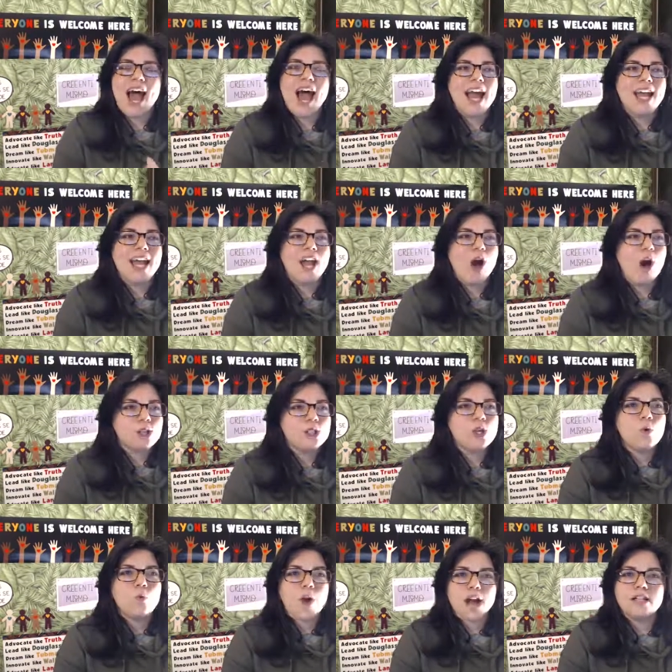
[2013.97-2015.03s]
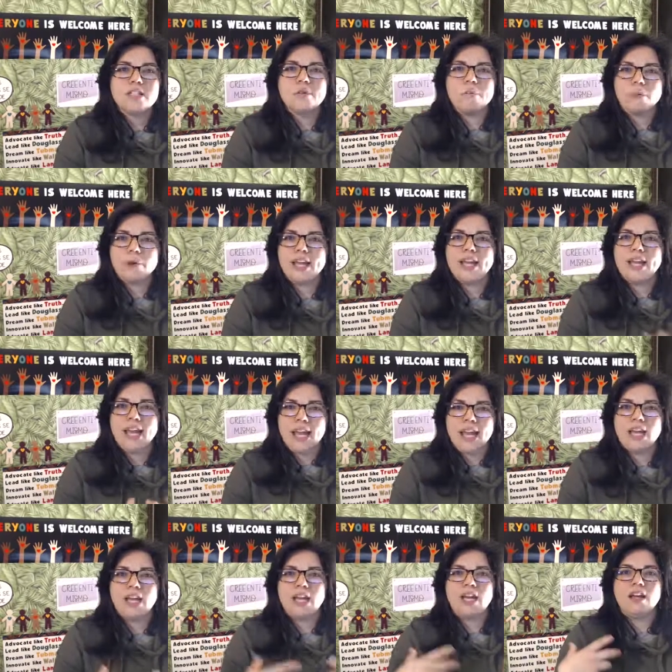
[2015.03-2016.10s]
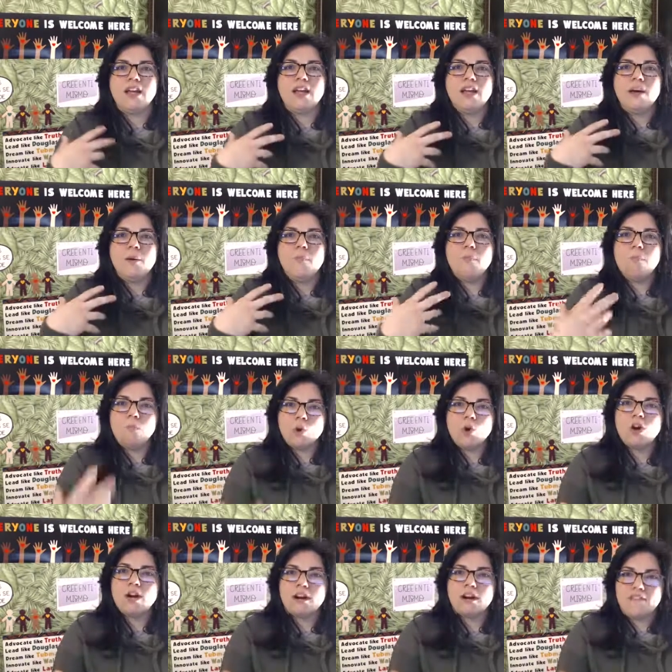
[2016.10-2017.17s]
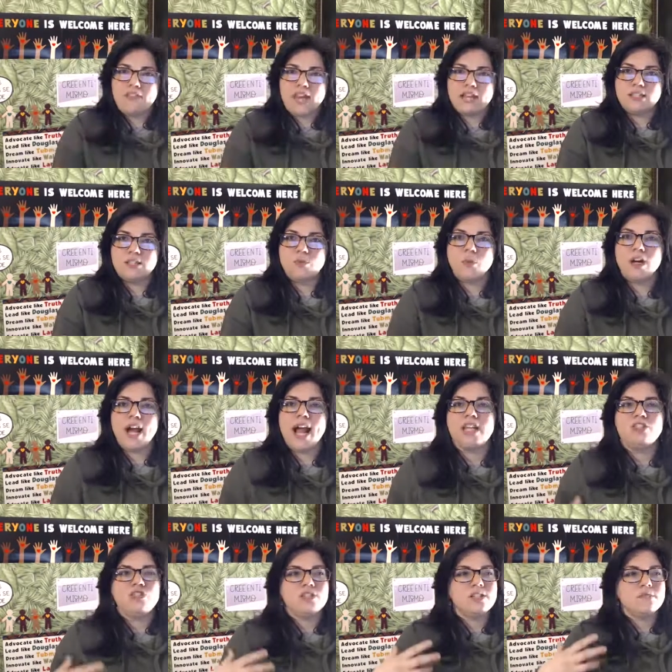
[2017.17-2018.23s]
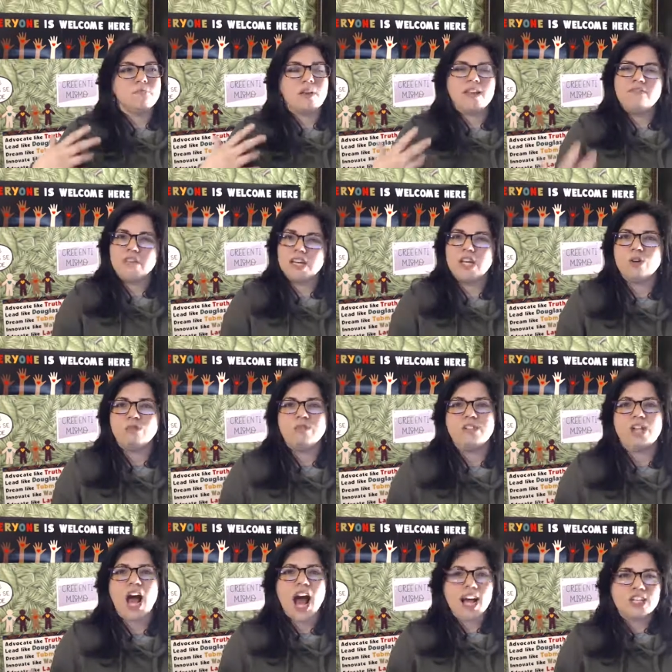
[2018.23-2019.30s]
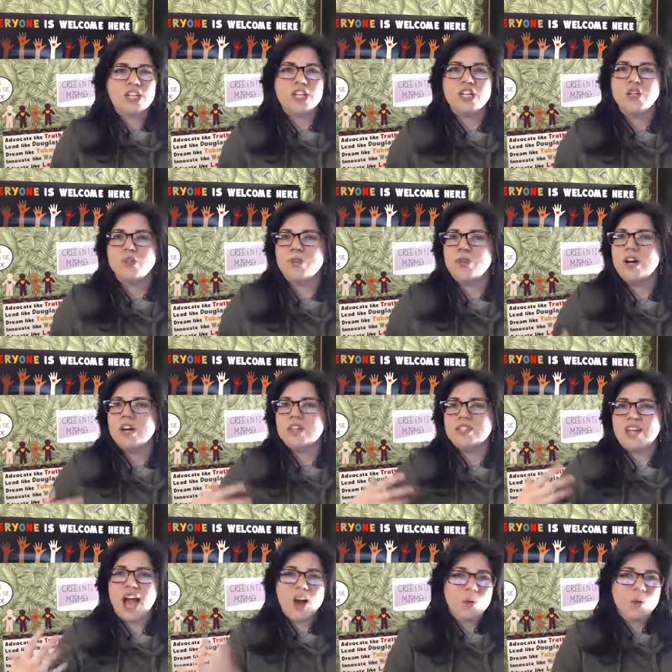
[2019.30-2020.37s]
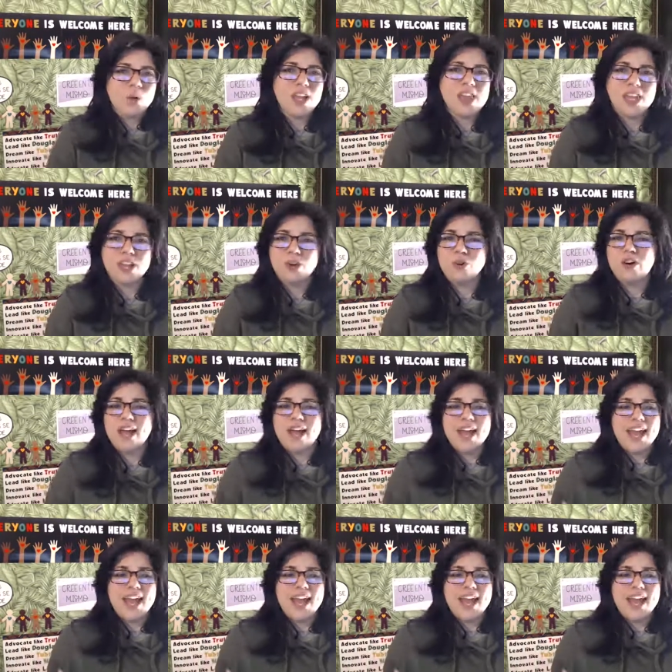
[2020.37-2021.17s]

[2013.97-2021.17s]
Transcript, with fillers: I also want to bring in more of this where I can just make videos, talk to you, talk with you,